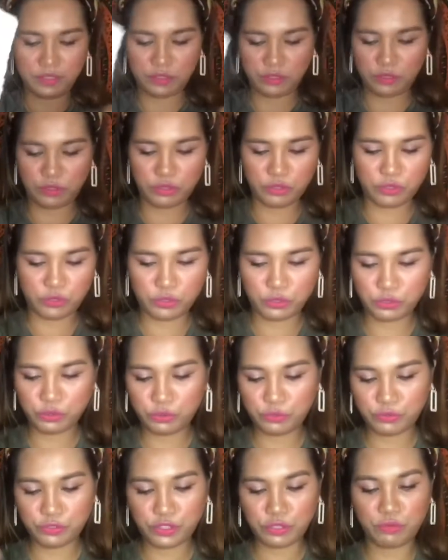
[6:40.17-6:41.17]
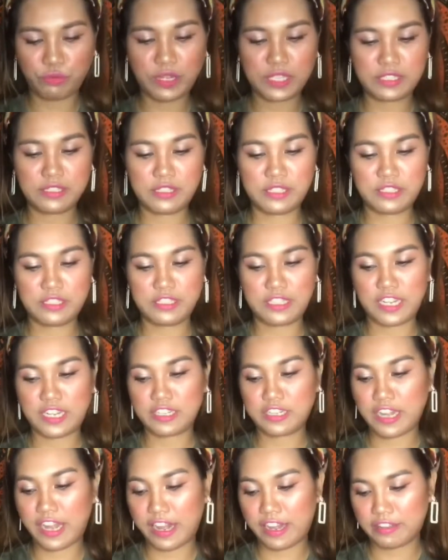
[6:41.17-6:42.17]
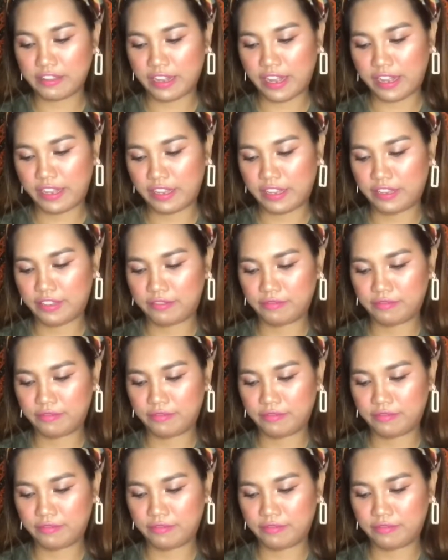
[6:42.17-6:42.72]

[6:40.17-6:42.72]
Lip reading: So, 2 for 168 ata. Ayan.